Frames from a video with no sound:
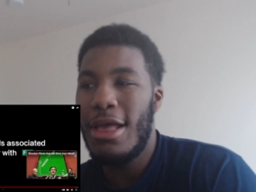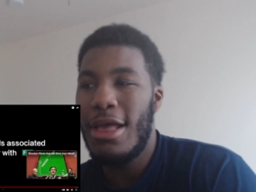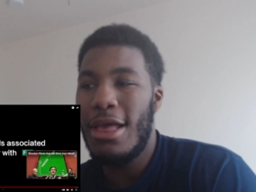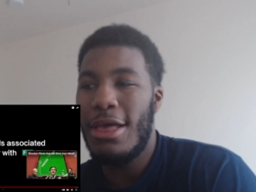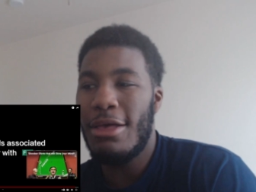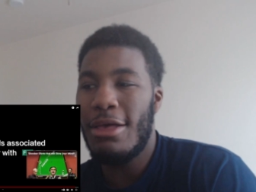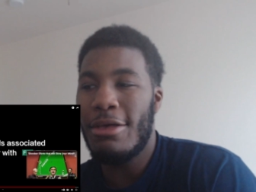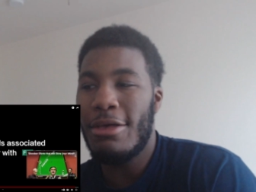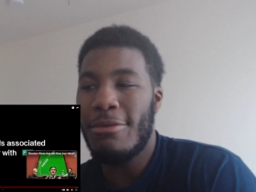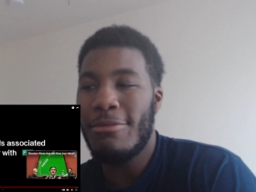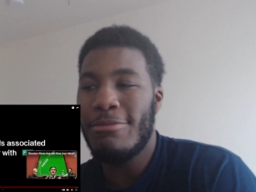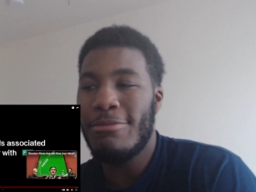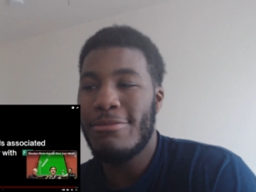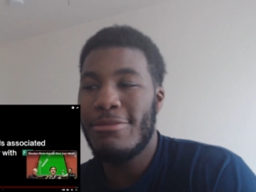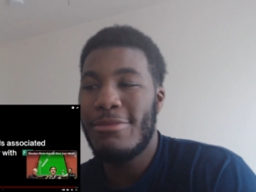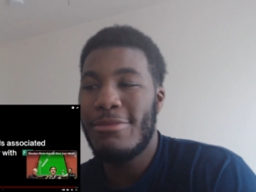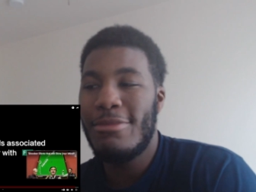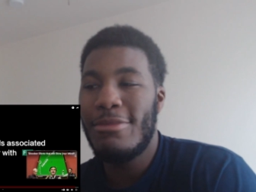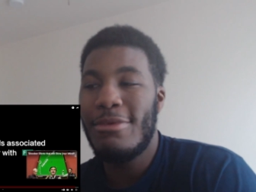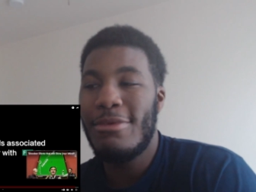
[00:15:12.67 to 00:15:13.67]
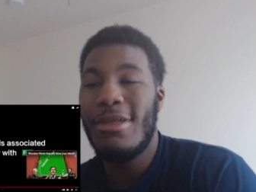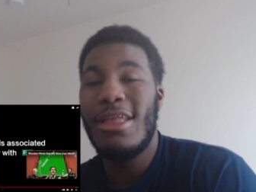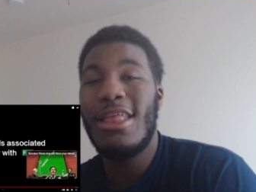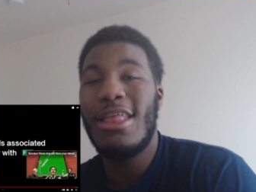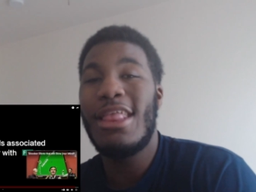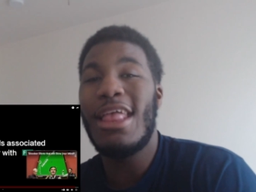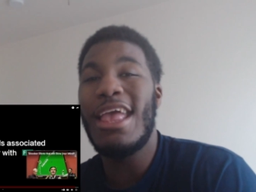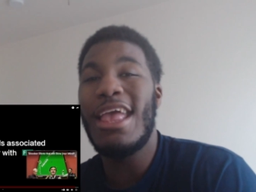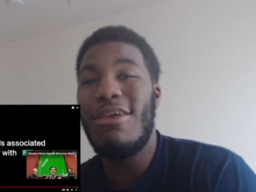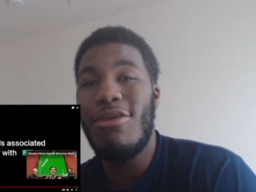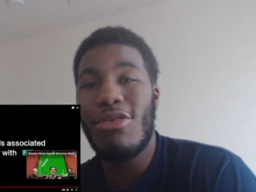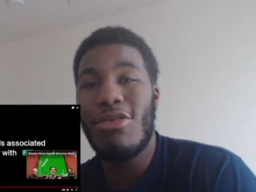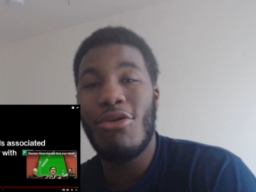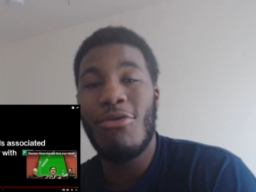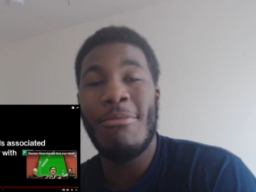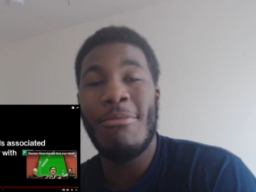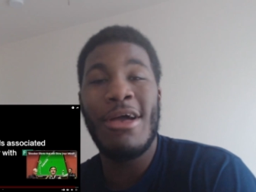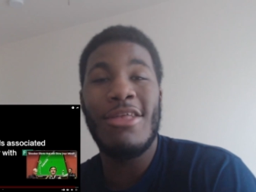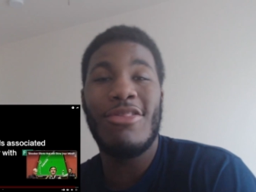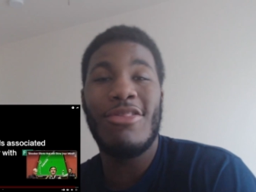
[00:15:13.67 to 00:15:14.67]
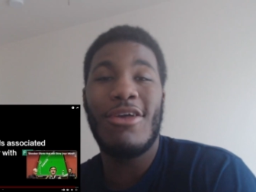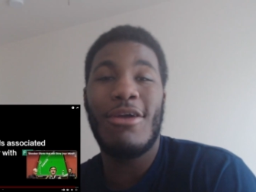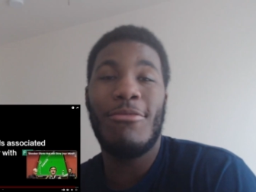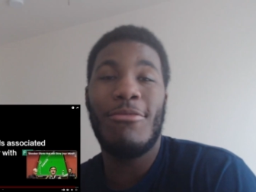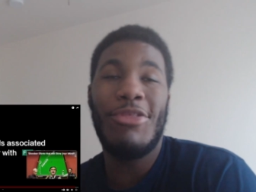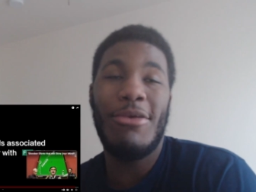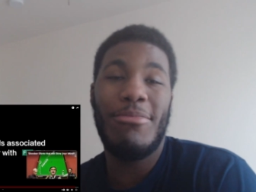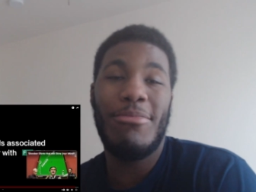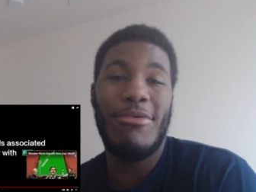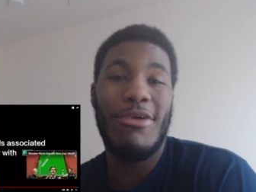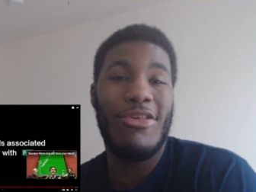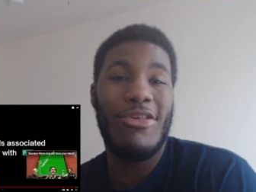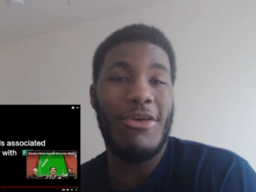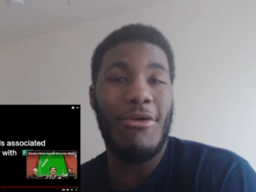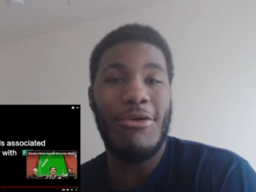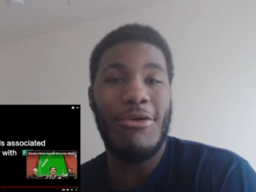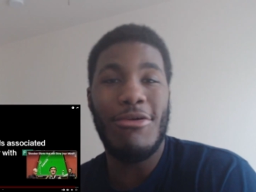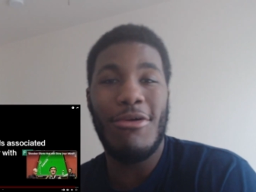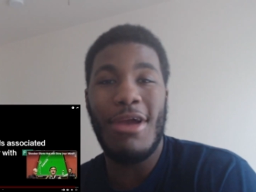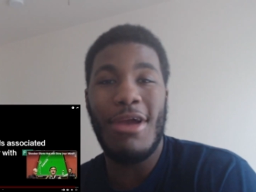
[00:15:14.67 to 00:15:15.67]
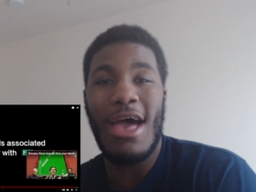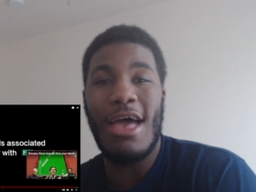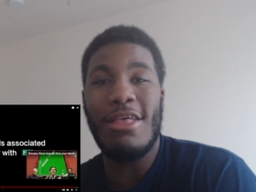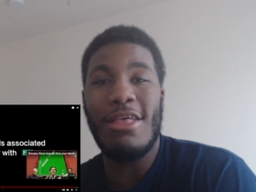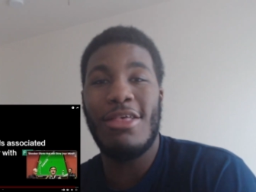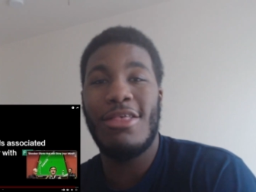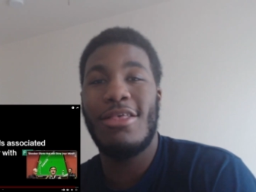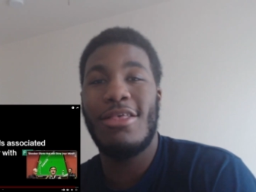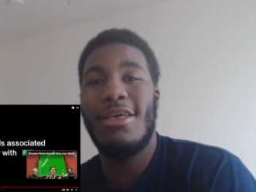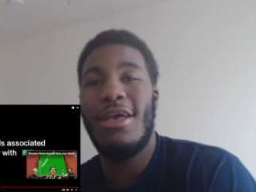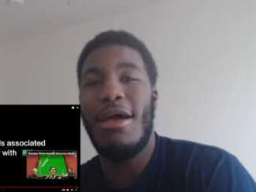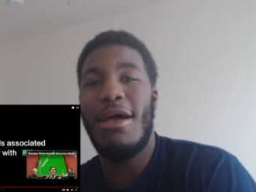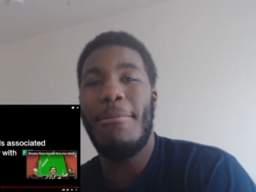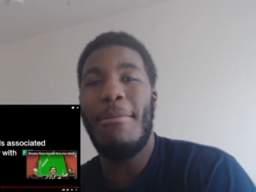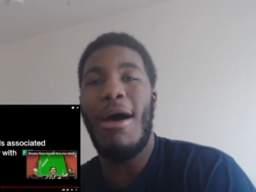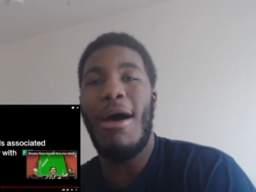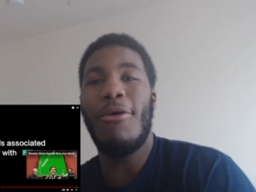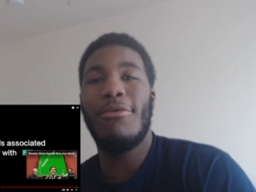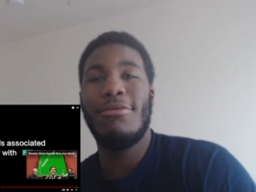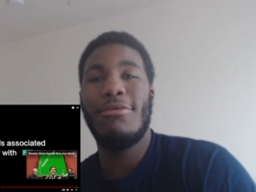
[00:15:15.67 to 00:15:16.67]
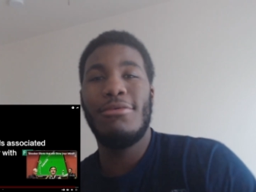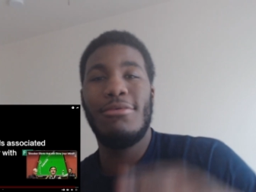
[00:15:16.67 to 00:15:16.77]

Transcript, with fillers: Um, thank you so much. I really appreciate all you guys. I'm out.